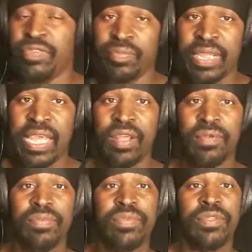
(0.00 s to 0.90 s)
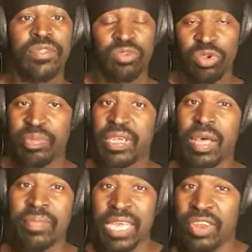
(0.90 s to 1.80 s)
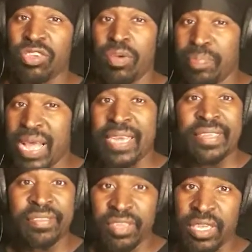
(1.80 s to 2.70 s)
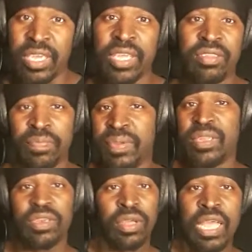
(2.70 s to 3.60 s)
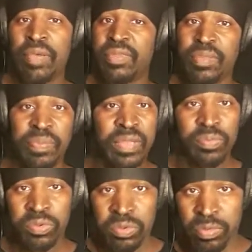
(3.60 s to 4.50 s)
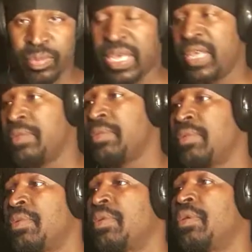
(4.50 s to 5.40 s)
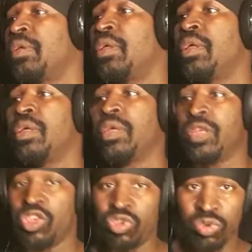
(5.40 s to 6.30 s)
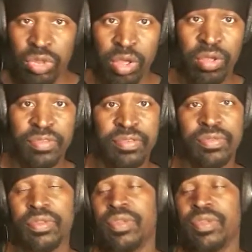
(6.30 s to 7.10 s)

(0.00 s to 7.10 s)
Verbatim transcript: from now, you'll be coming out of your pockets again, depending on how many people you bet, because you lost